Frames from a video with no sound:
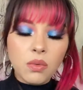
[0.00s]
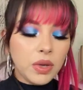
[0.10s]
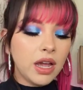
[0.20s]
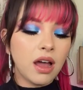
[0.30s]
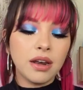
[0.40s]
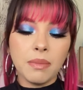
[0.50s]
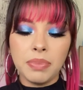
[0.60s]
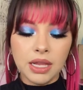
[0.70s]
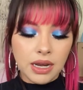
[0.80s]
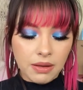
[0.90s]
we got
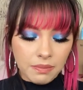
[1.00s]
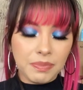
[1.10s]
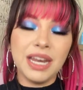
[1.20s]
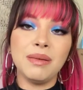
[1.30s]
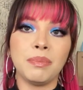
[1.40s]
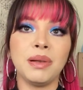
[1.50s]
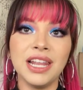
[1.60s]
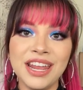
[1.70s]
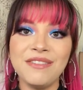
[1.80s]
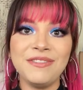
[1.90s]
Blen ben
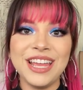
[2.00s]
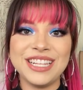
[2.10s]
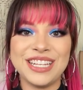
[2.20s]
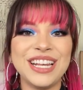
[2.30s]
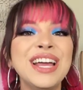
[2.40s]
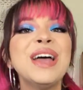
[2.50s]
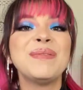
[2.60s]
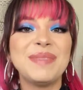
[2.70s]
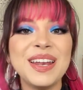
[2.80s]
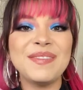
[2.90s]
Benefit,
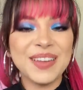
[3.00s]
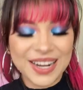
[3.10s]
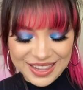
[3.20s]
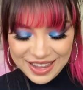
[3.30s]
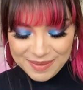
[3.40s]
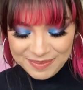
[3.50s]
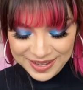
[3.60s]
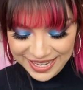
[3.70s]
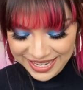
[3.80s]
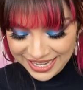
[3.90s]
Benefit Club
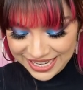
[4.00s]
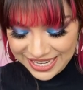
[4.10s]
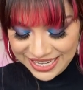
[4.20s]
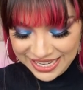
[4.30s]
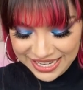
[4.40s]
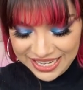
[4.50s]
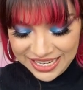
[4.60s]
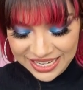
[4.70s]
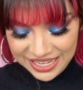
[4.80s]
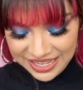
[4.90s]
Pink.
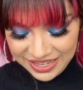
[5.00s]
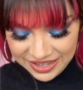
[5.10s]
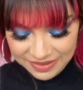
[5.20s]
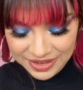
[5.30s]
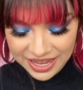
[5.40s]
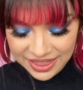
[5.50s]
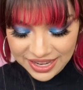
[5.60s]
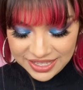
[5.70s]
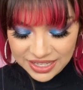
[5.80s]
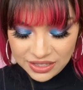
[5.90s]
Um, and they
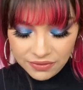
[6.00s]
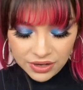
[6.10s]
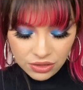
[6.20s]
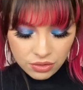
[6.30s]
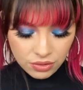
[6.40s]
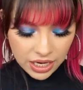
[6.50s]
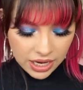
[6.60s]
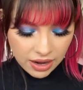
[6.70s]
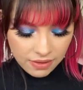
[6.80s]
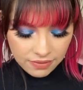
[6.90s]
sent over
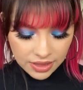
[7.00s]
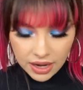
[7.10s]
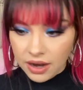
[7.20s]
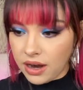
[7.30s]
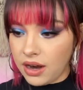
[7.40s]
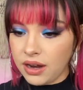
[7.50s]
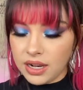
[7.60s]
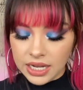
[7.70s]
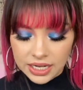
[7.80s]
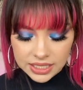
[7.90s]
three of their
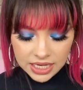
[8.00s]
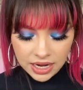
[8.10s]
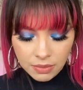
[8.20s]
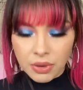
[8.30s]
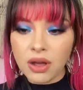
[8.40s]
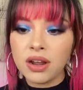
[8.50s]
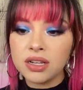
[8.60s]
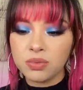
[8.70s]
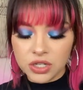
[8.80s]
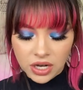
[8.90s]
like tint
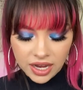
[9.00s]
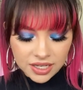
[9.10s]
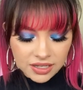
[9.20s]
products, which I